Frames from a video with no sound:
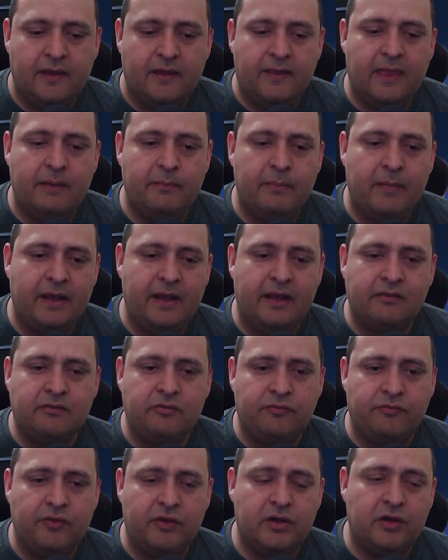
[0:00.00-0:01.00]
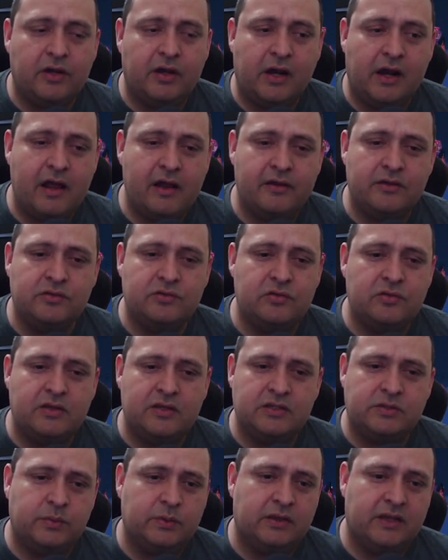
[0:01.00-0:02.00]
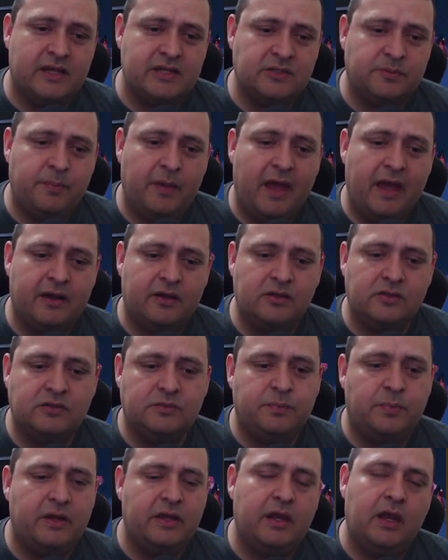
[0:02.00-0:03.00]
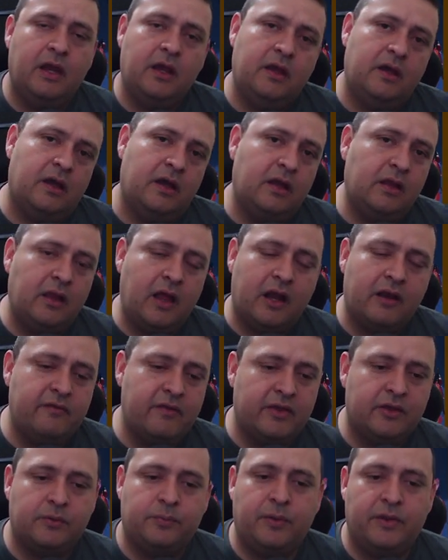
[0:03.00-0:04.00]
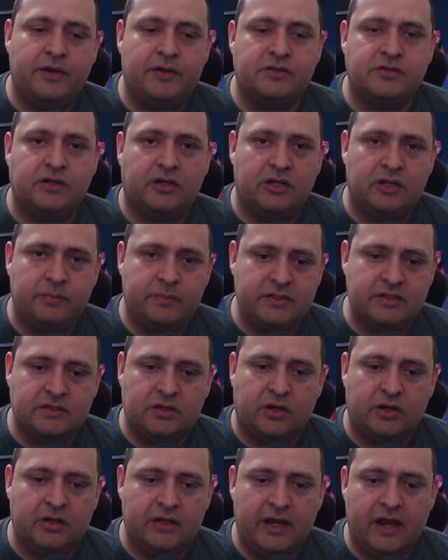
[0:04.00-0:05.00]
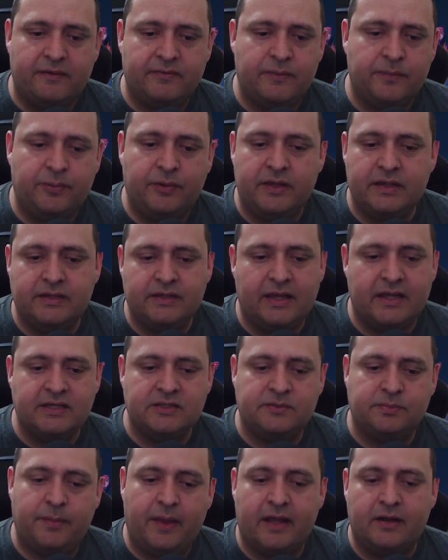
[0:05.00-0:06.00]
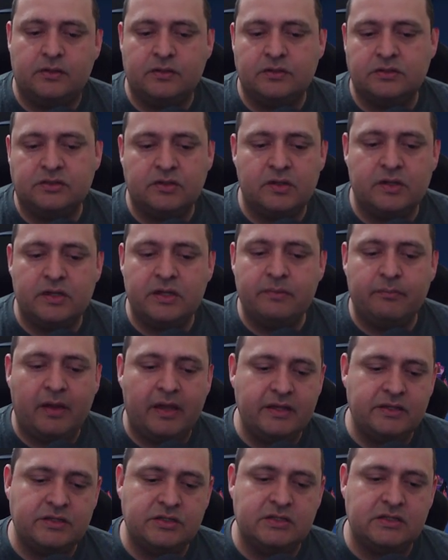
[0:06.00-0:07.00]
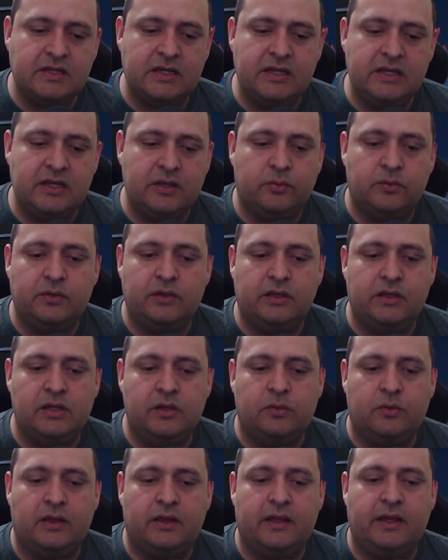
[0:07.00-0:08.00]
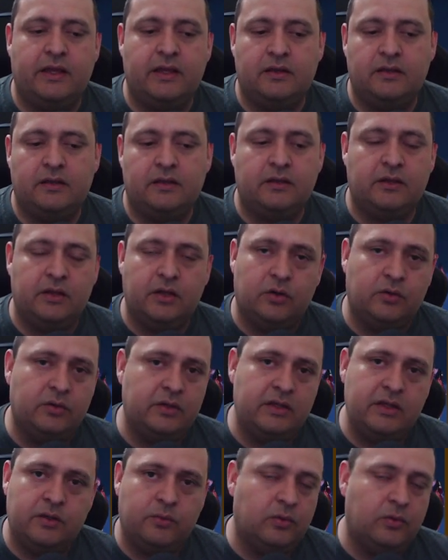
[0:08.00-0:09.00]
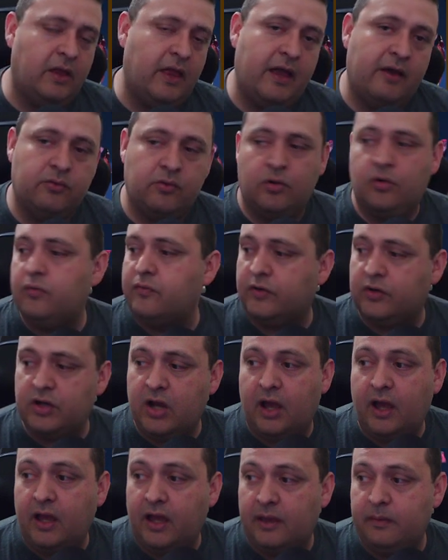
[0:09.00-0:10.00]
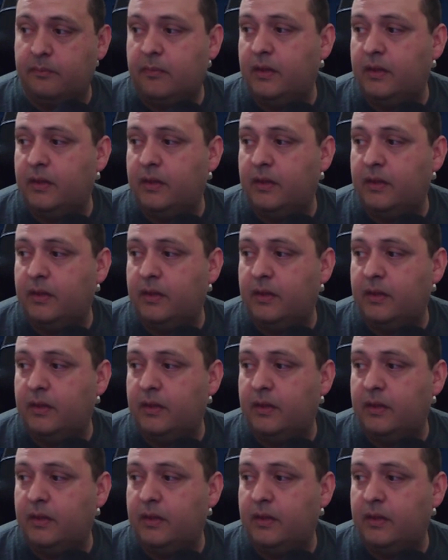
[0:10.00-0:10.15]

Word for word: they might have to figure out how to do this with less battles, but a lot of other players are going to be starting to have to play less battles. So it might just equal equalate, you know, equal out over time.